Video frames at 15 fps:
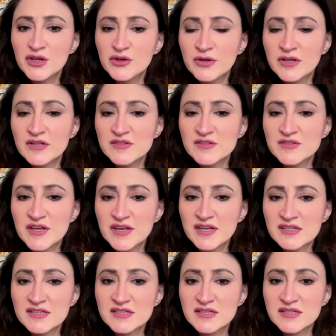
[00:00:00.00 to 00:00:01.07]
You can
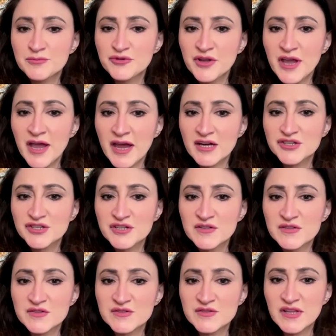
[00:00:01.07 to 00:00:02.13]
send us some
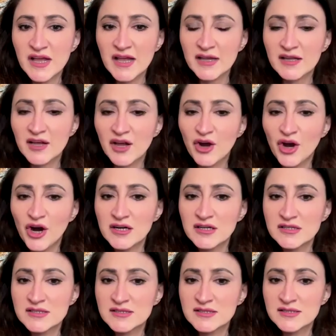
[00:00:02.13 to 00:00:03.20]
reactions like
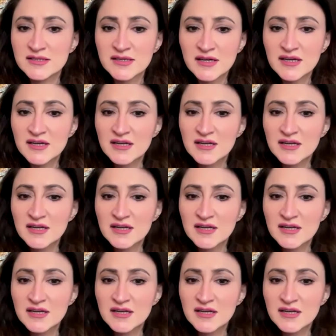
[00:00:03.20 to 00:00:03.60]
hearts,